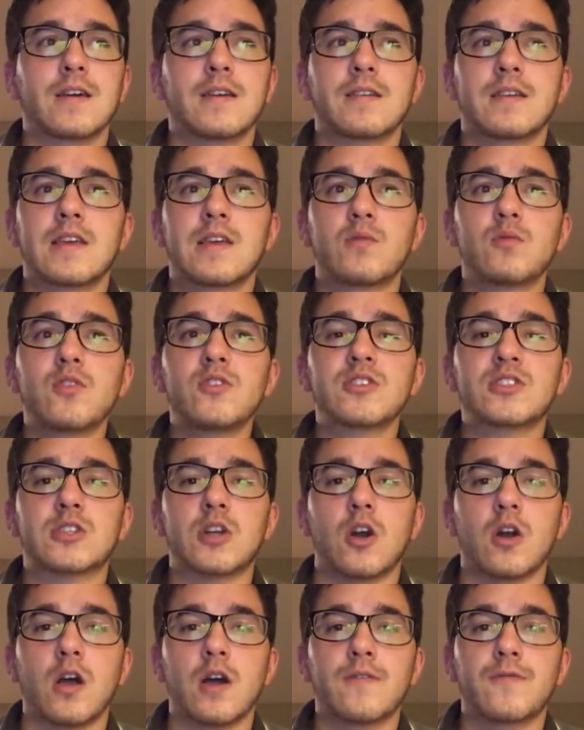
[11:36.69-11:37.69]
he really
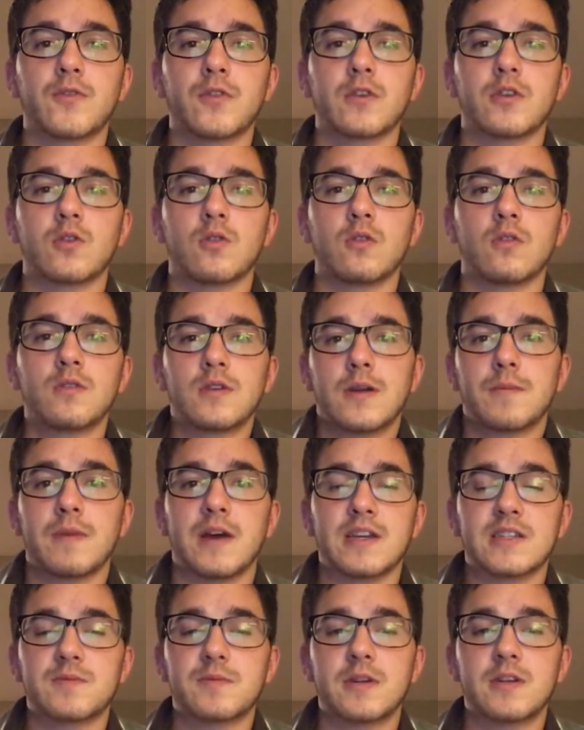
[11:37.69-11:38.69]
started off really cool, in
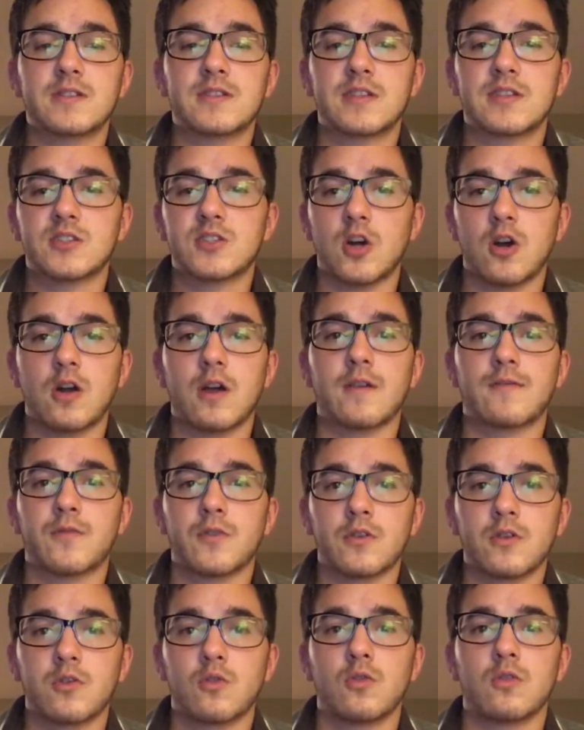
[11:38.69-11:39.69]
my experience. He started off
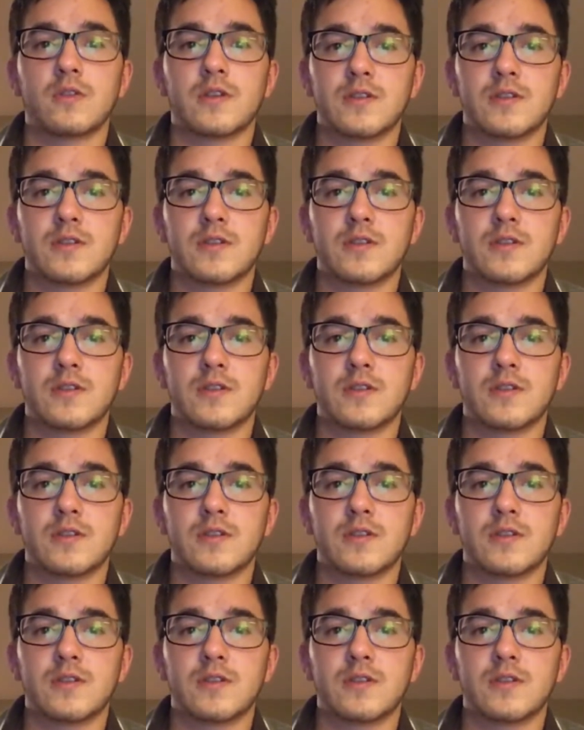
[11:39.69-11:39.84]
really cool.